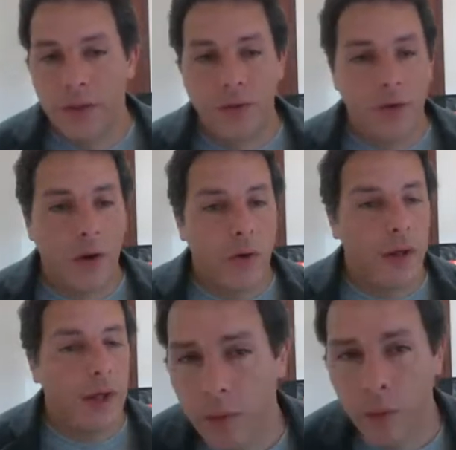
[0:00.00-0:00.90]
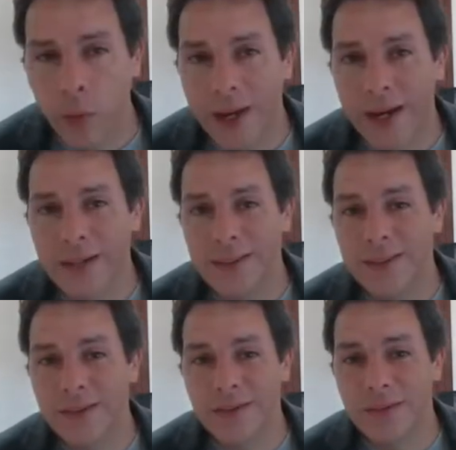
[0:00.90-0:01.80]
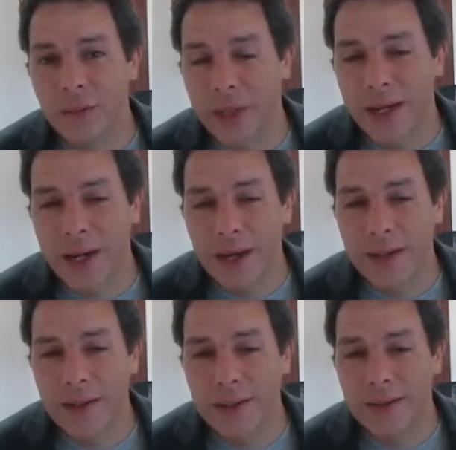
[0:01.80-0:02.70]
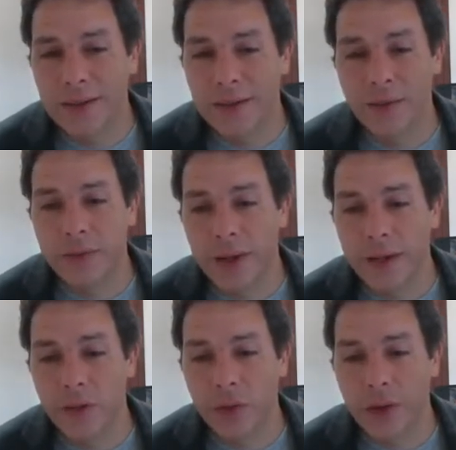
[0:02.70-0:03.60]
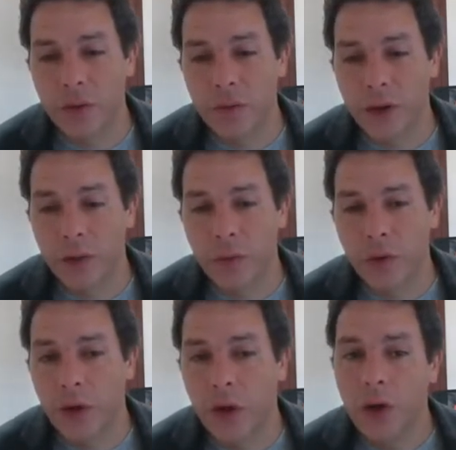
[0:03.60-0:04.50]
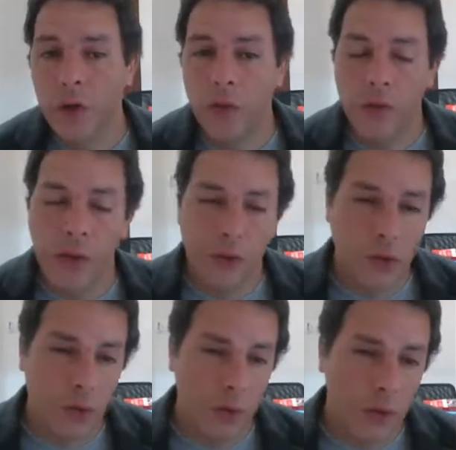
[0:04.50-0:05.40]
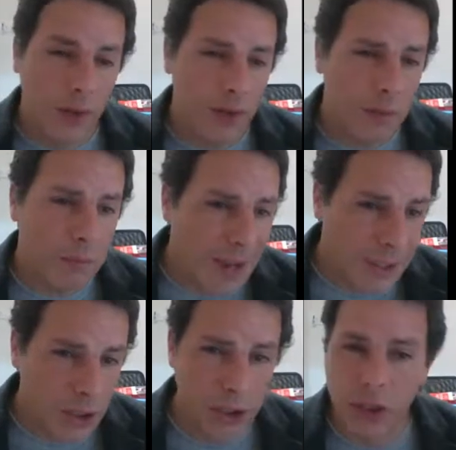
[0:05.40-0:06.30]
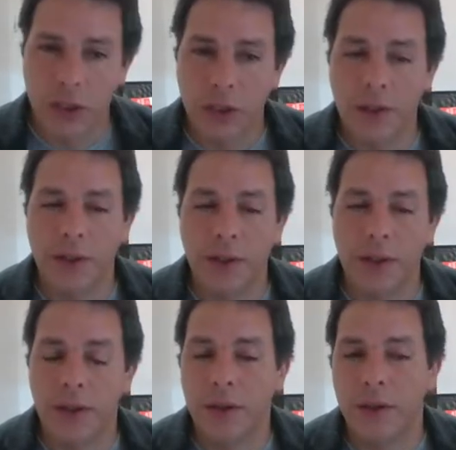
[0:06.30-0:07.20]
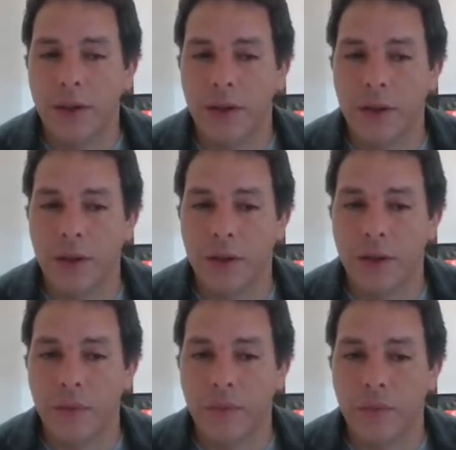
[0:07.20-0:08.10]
So we can define a random variable that doesn't match the